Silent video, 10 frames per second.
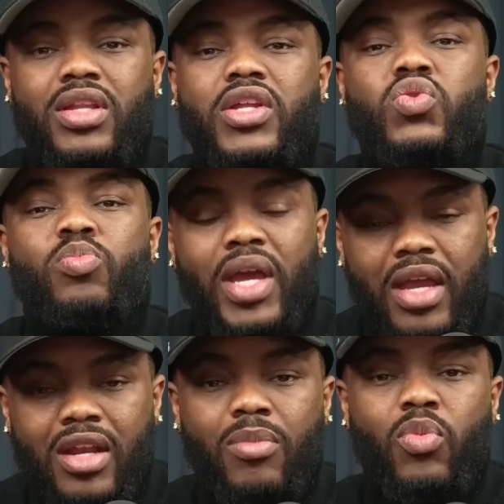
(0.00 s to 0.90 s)
that you
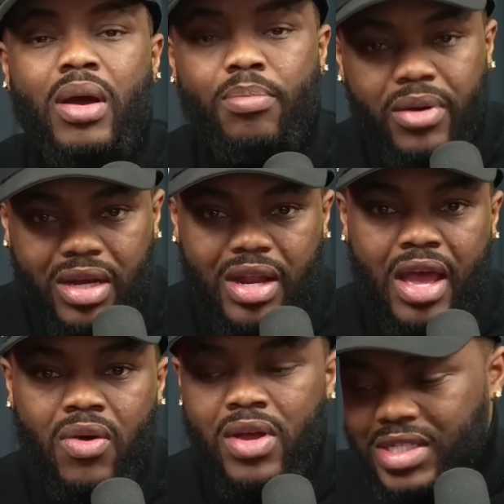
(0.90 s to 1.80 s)
picking up what I'm putting
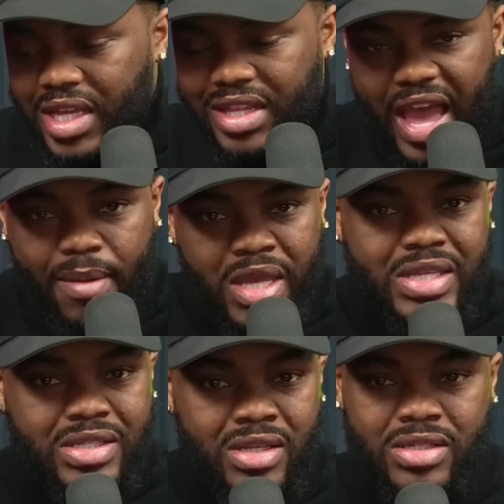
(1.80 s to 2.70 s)
down. Say that makes
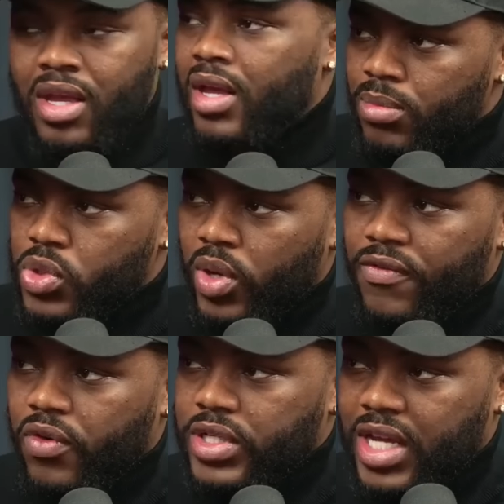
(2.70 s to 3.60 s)
sense. Between
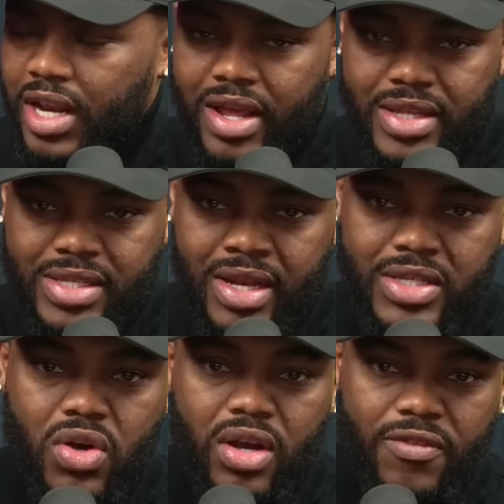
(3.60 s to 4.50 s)
14 and 18, let's
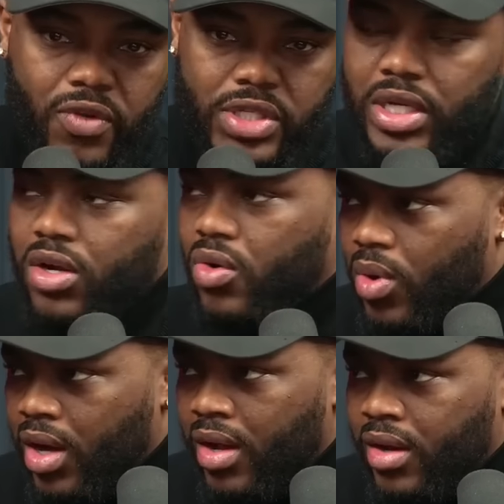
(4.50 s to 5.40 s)
call it
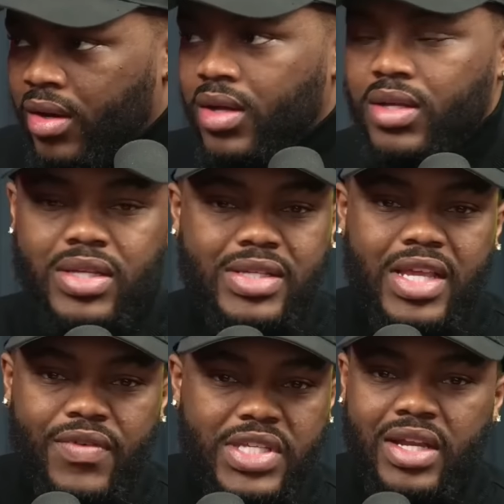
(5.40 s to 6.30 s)
1401 to
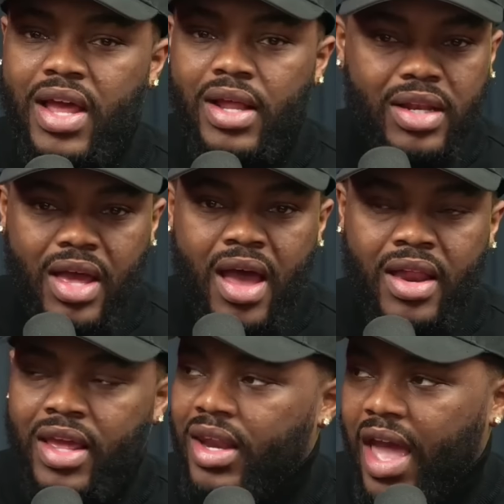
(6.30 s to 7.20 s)
1799
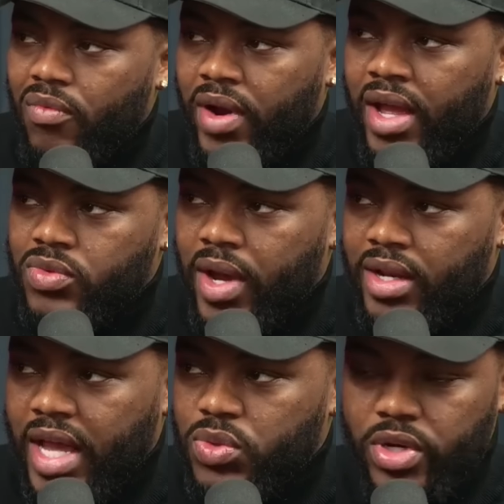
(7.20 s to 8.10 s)
in that range, right?
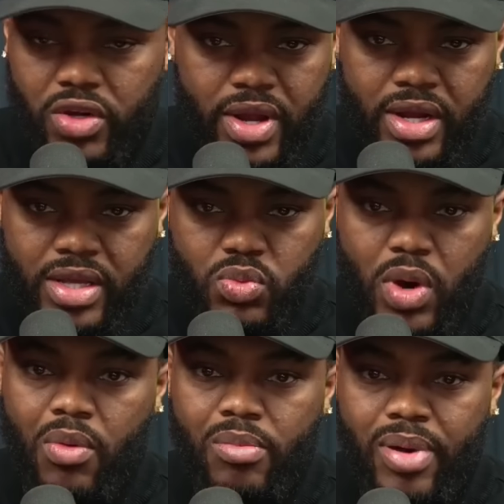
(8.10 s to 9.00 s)
That's where the green is, where
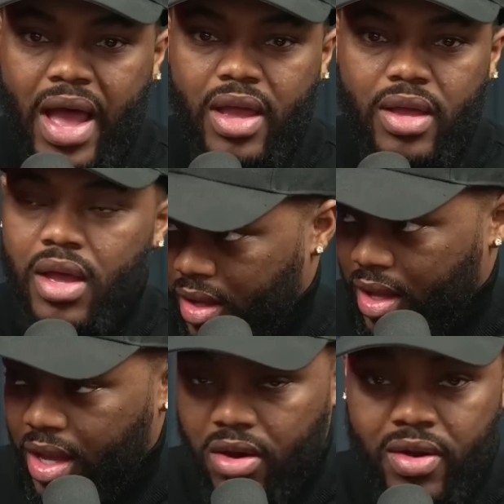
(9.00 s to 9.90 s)
I would buy
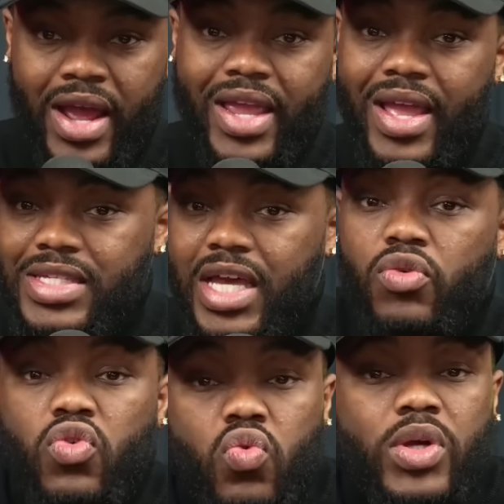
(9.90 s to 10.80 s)
here. And I can't tell
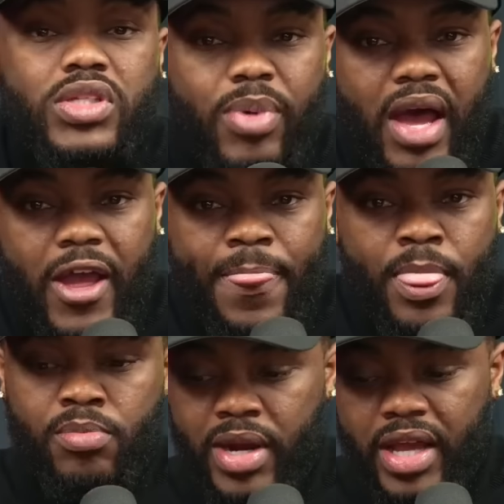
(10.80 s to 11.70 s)
you what to buy,
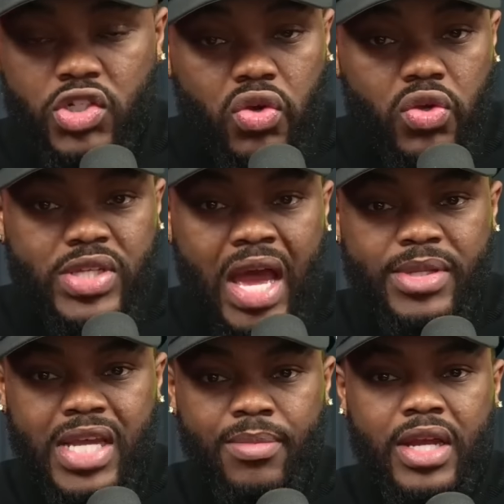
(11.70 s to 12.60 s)
but I show you time
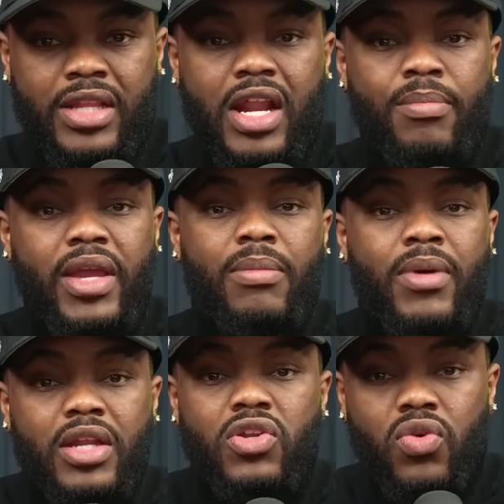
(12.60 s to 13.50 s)
and time again that I'm making
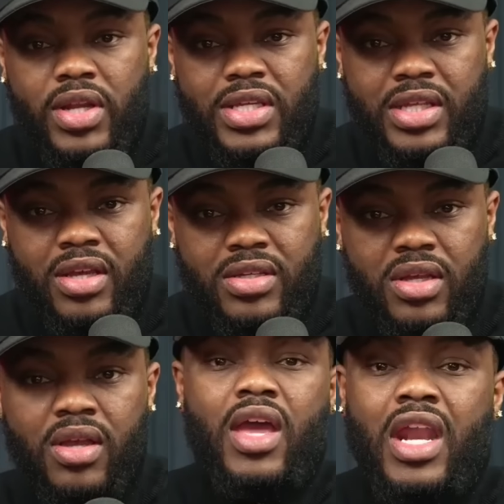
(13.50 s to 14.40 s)
money doing these things.
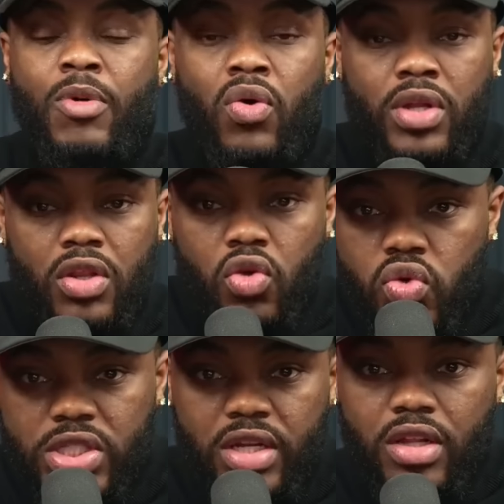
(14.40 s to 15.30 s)
And I'm only
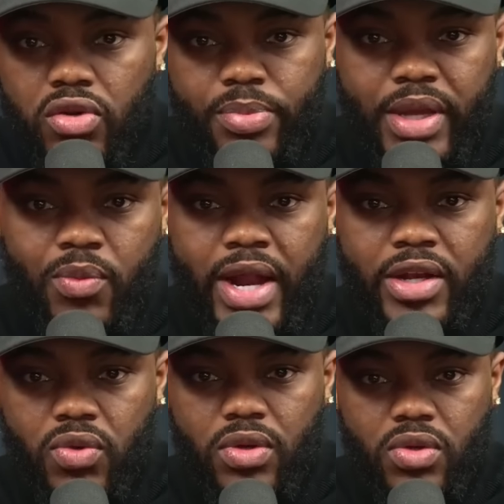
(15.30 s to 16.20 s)
losing a little bit when I
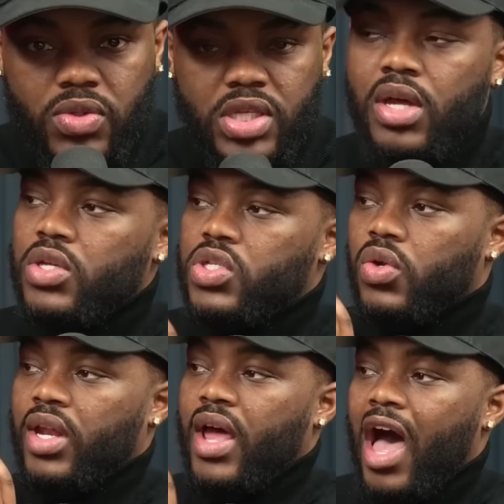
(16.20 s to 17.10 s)
do lose. So
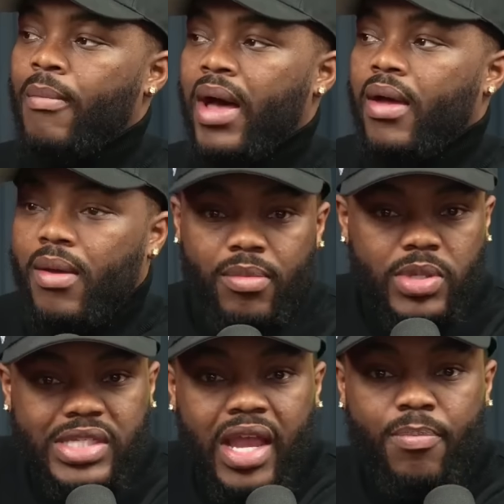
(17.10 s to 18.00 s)
then how am I
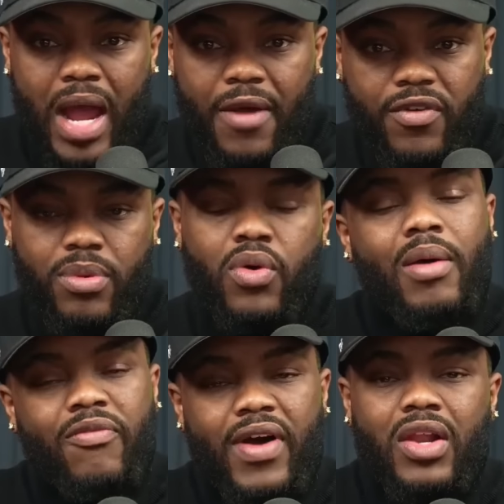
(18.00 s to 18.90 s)
staying profitable?
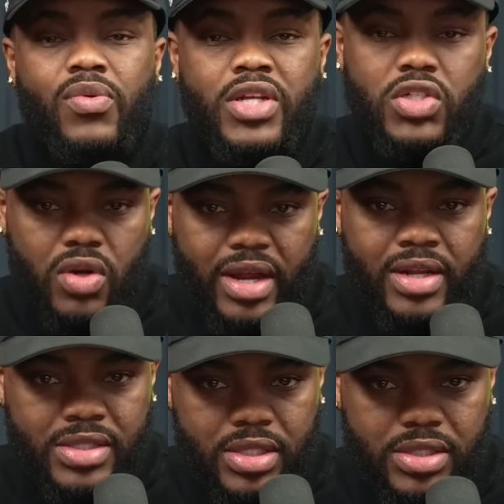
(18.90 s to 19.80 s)
I'm following this
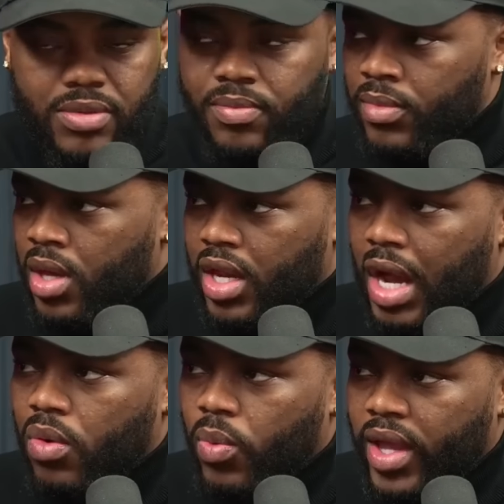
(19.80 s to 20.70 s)
trident system. And I
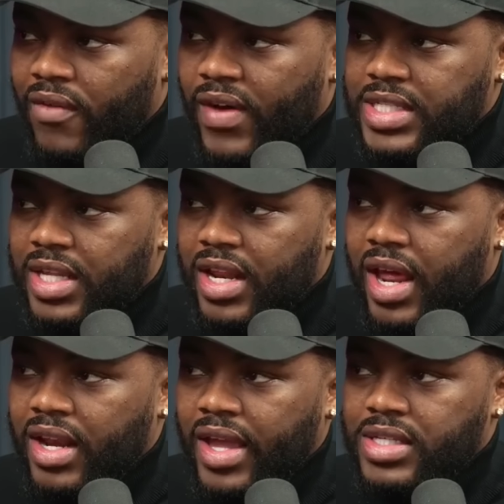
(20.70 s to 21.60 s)
will wait if I seen it at
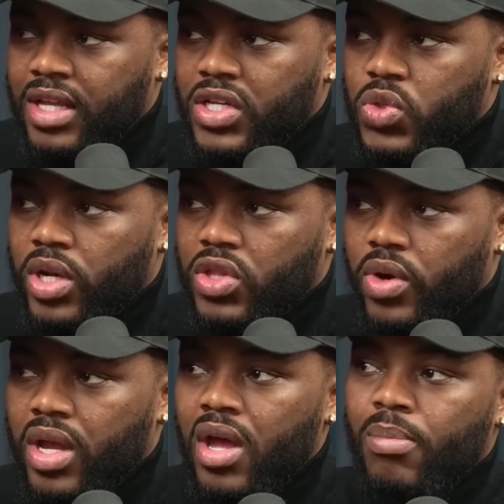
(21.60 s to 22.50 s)
19 to
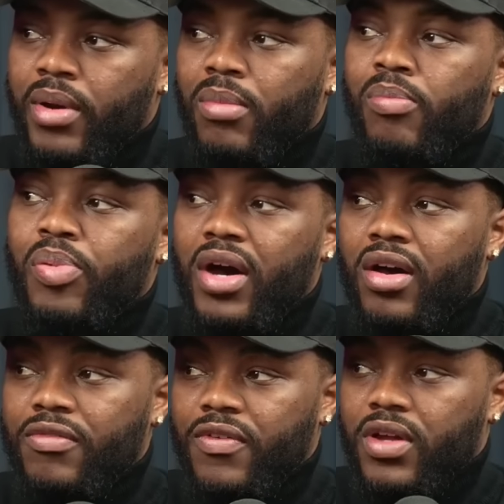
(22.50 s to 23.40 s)
23. But
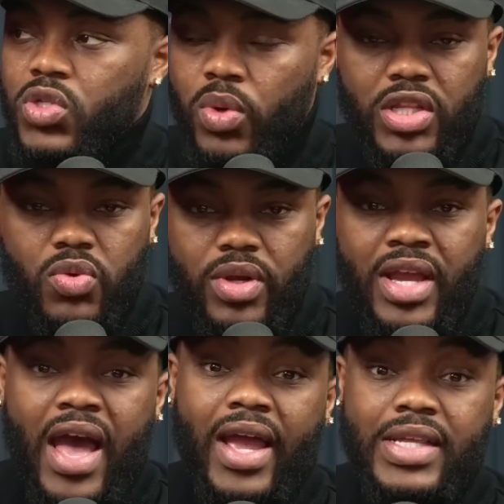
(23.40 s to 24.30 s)
above 23,
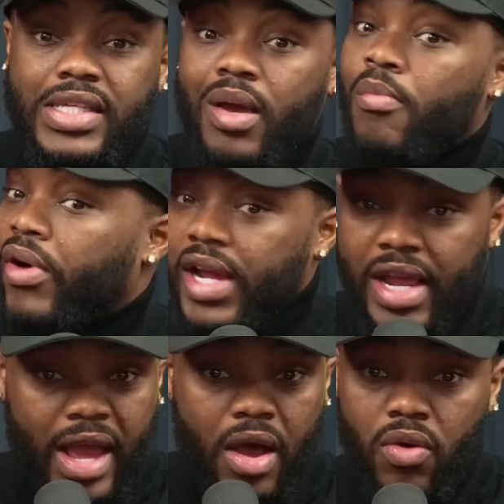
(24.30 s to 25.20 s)
I can see it breaking
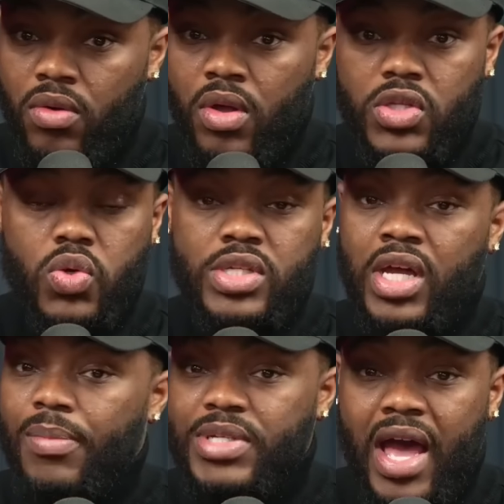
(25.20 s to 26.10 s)
out towards the
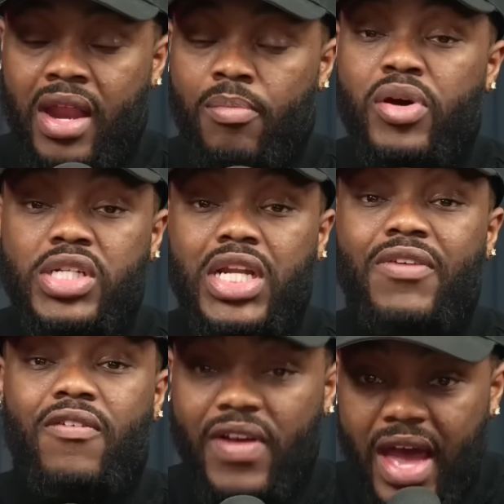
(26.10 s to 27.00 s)
upside and pushing
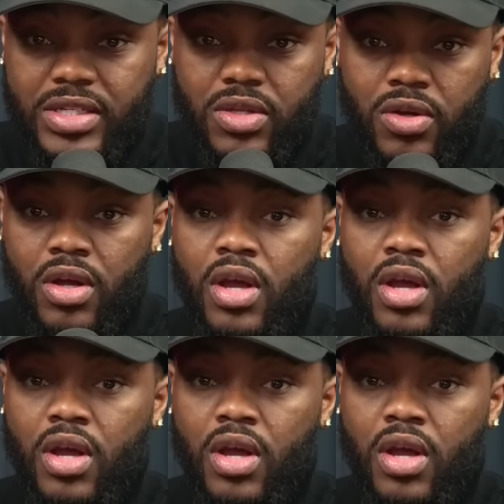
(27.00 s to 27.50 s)
even faster.